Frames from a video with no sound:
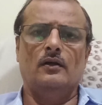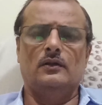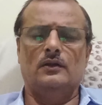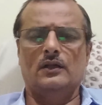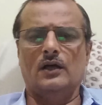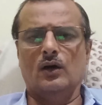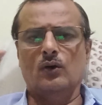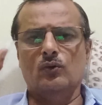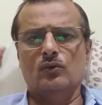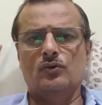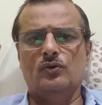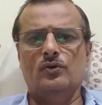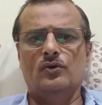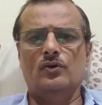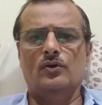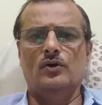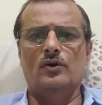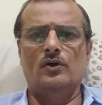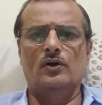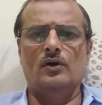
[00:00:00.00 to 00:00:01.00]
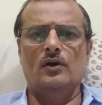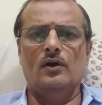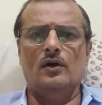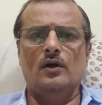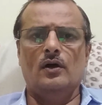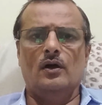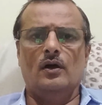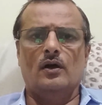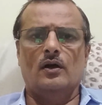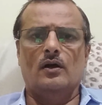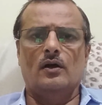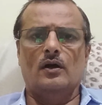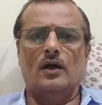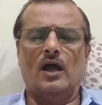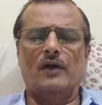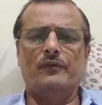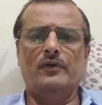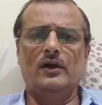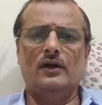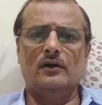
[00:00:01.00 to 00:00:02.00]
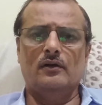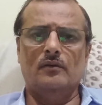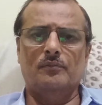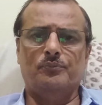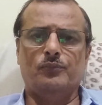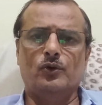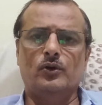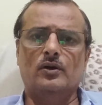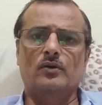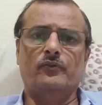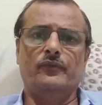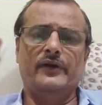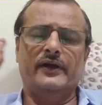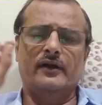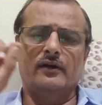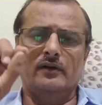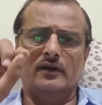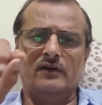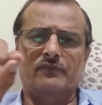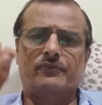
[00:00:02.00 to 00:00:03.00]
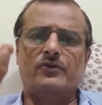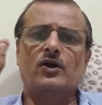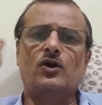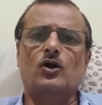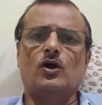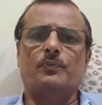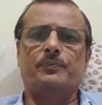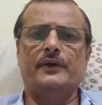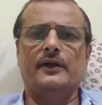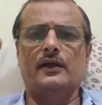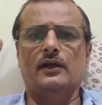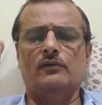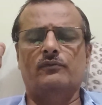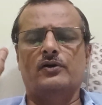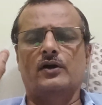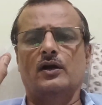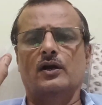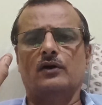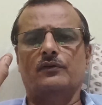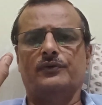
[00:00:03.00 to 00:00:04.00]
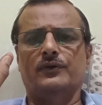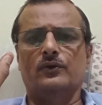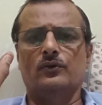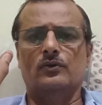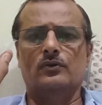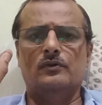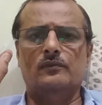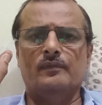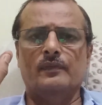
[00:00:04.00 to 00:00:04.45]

Now, I will put a different topic in front of you.